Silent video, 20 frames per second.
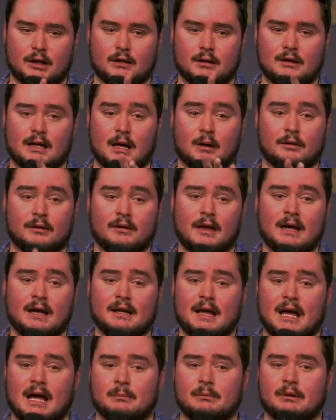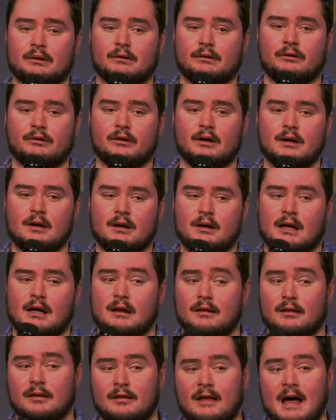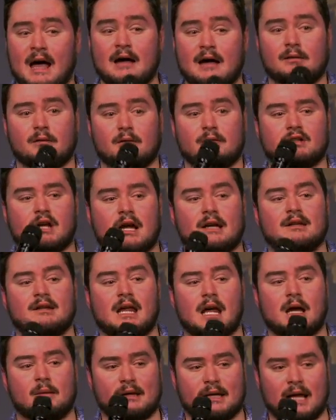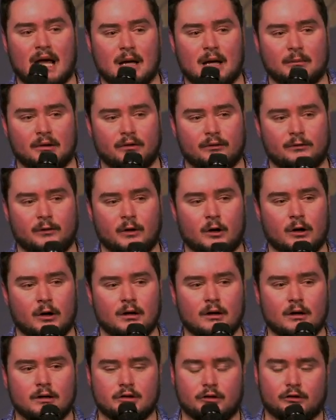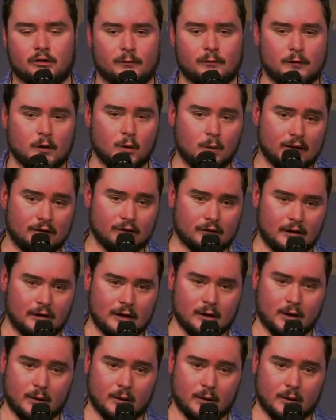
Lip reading: Now, that happens in that dynamic atmosphere. Just a few weeks later, I